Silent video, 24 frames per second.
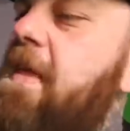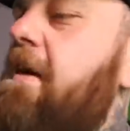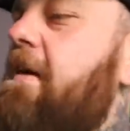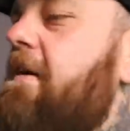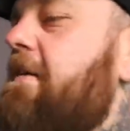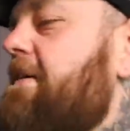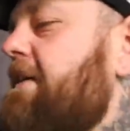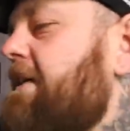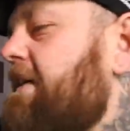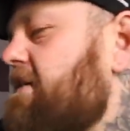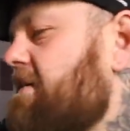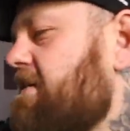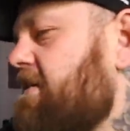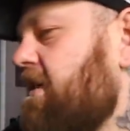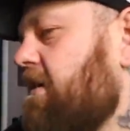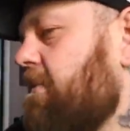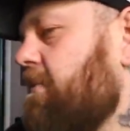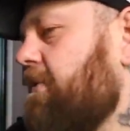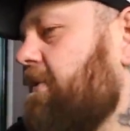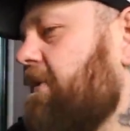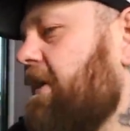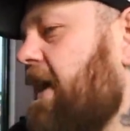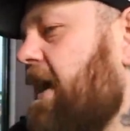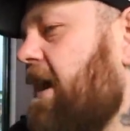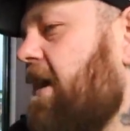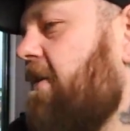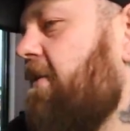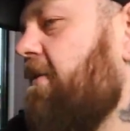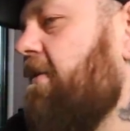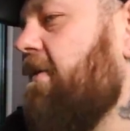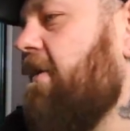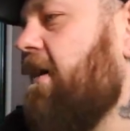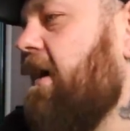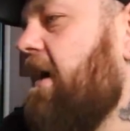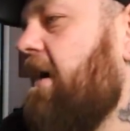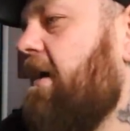then Adidas doubled
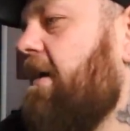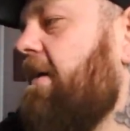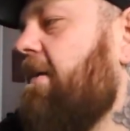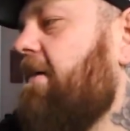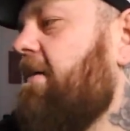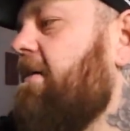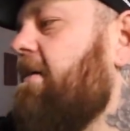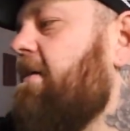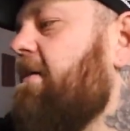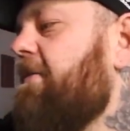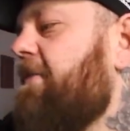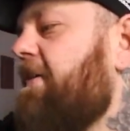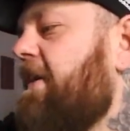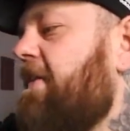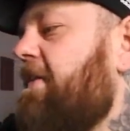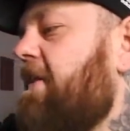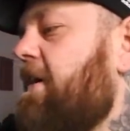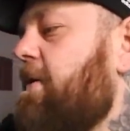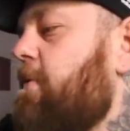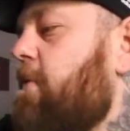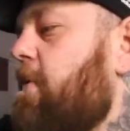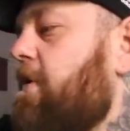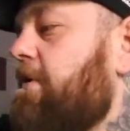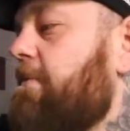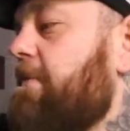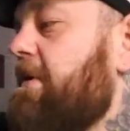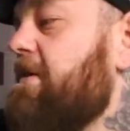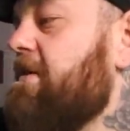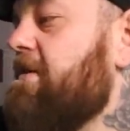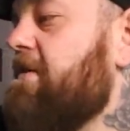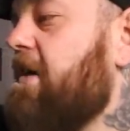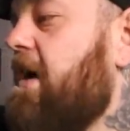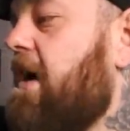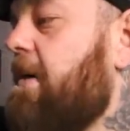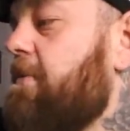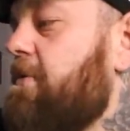down and said they wanted me to
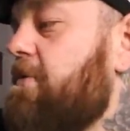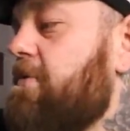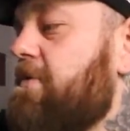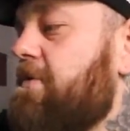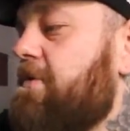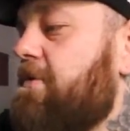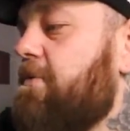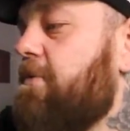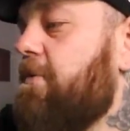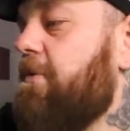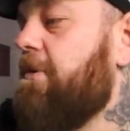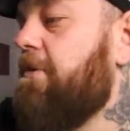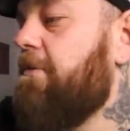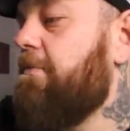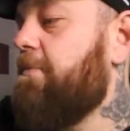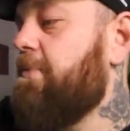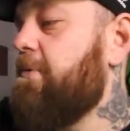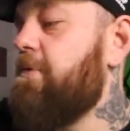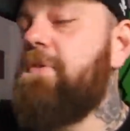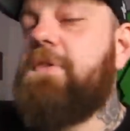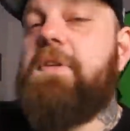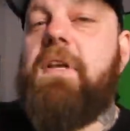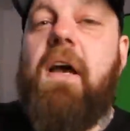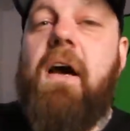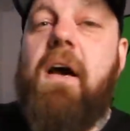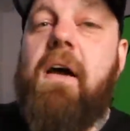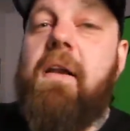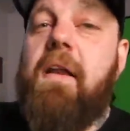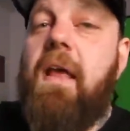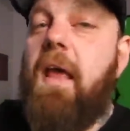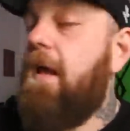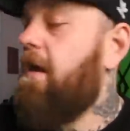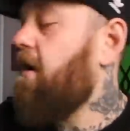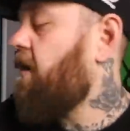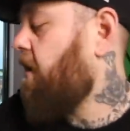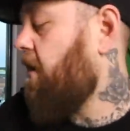stop using the word
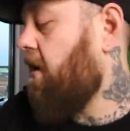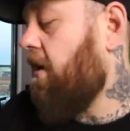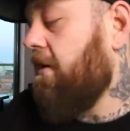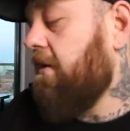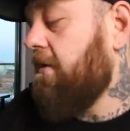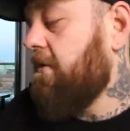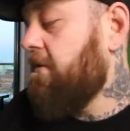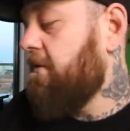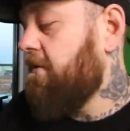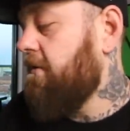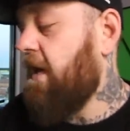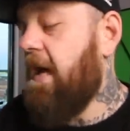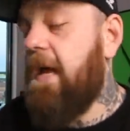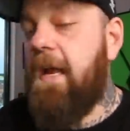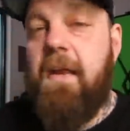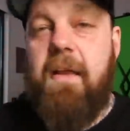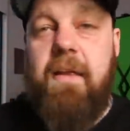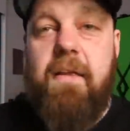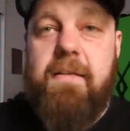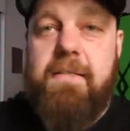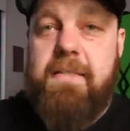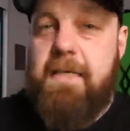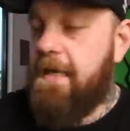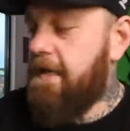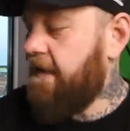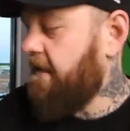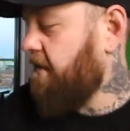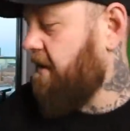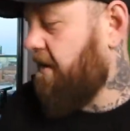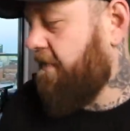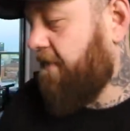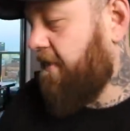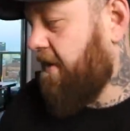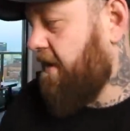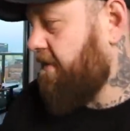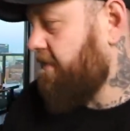BoostGod at all. Like, take it
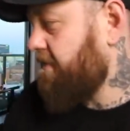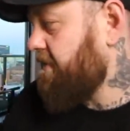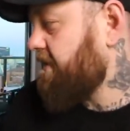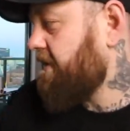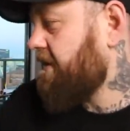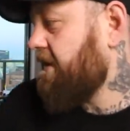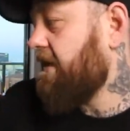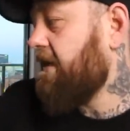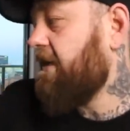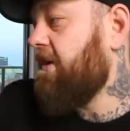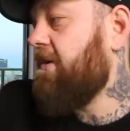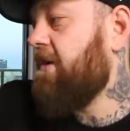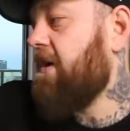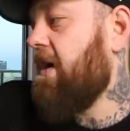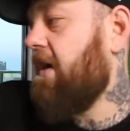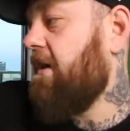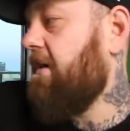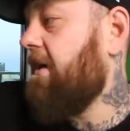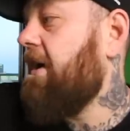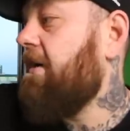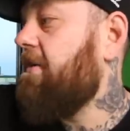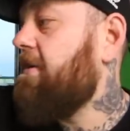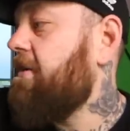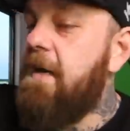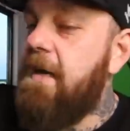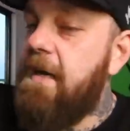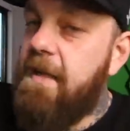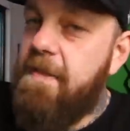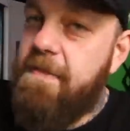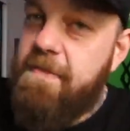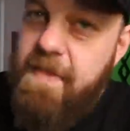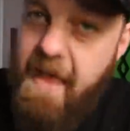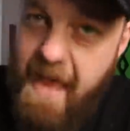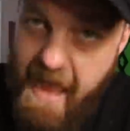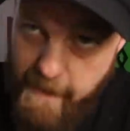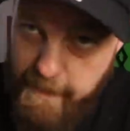off of everything, you're not allowed to. And
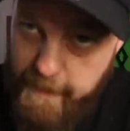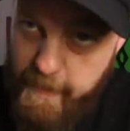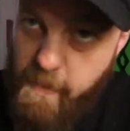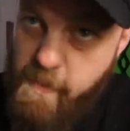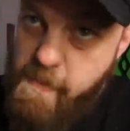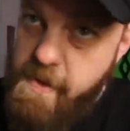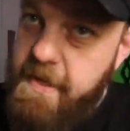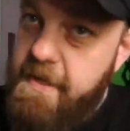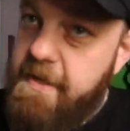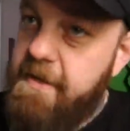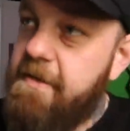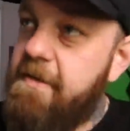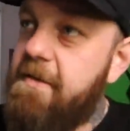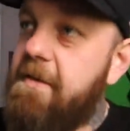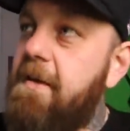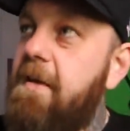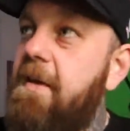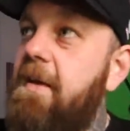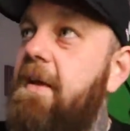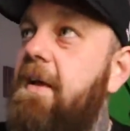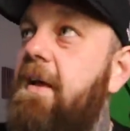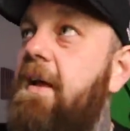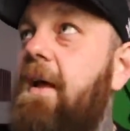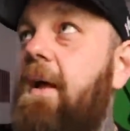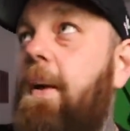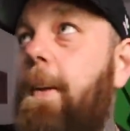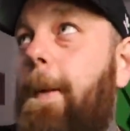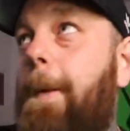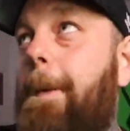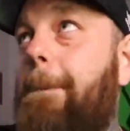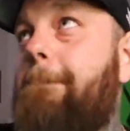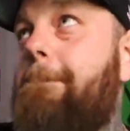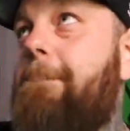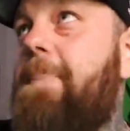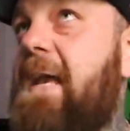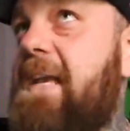at that point,
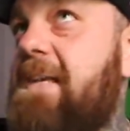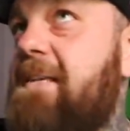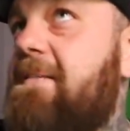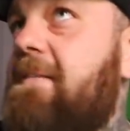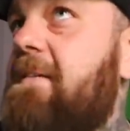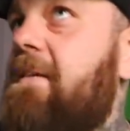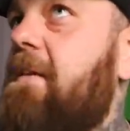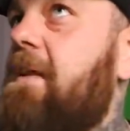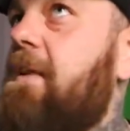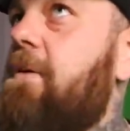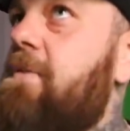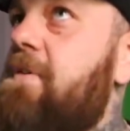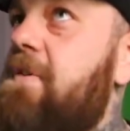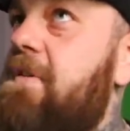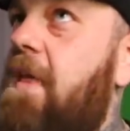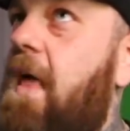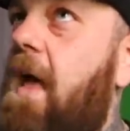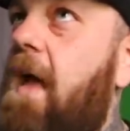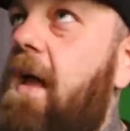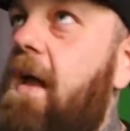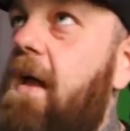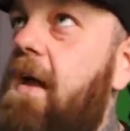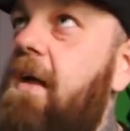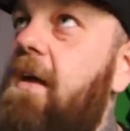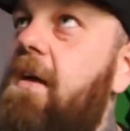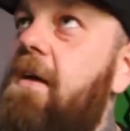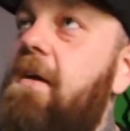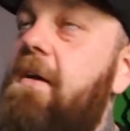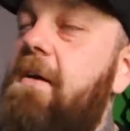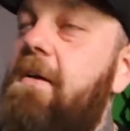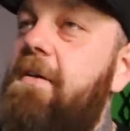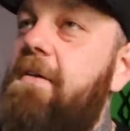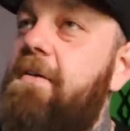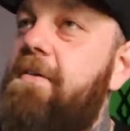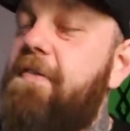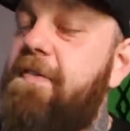I basically was like,
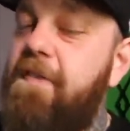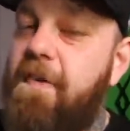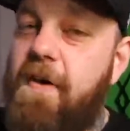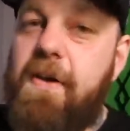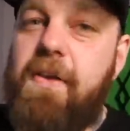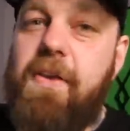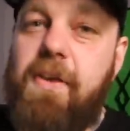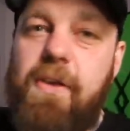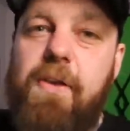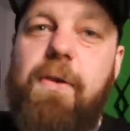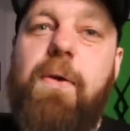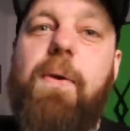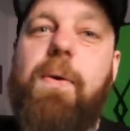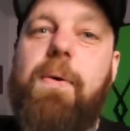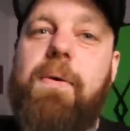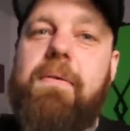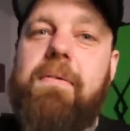fuck you.